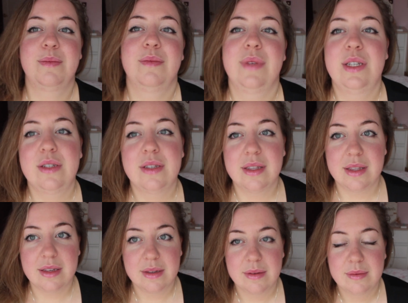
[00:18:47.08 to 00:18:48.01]
into
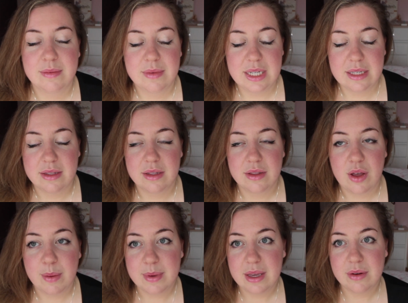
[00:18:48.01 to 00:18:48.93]
the
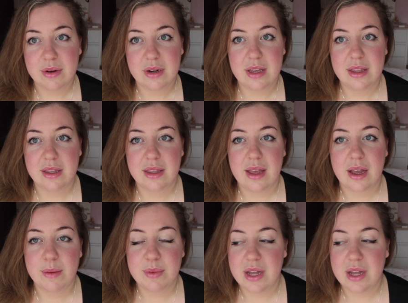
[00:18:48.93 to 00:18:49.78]
lobby or anything like that.